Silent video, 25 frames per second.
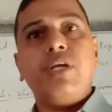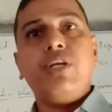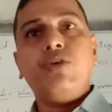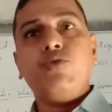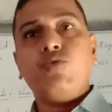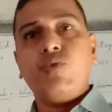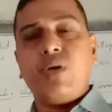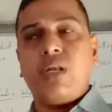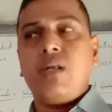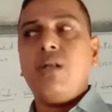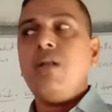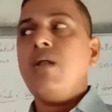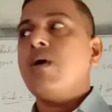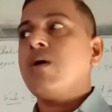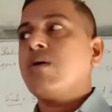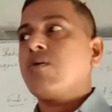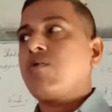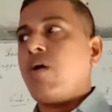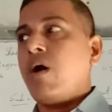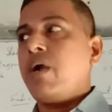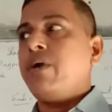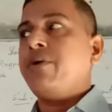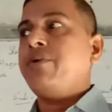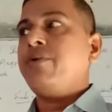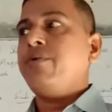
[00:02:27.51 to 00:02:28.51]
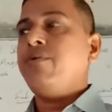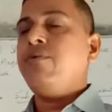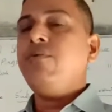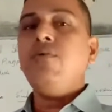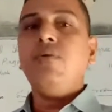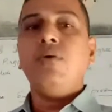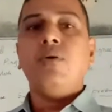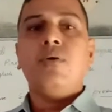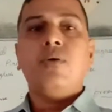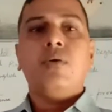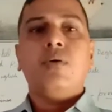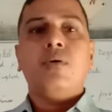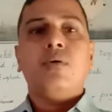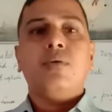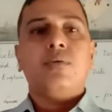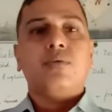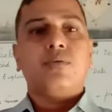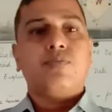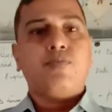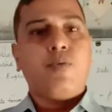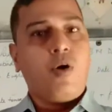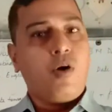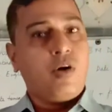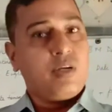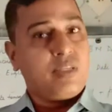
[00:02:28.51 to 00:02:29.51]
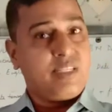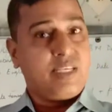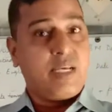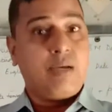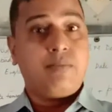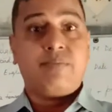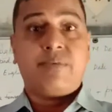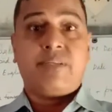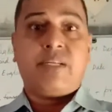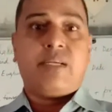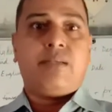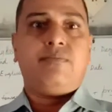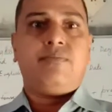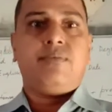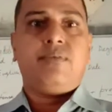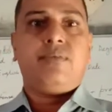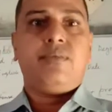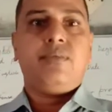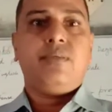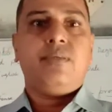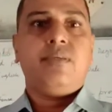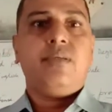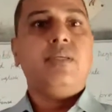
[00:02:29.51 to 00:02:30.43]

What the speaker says: will continue for some times.